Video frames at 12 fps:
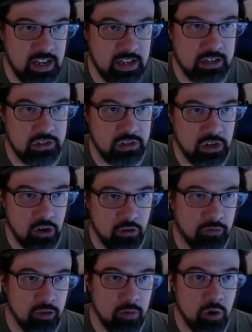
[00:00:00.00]
So for
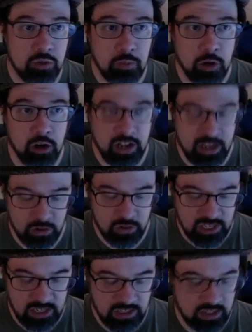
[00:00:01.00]
the most part, I use
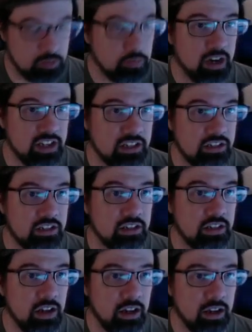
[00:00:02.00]
these as price
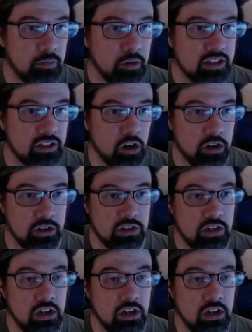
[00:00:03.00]
cards.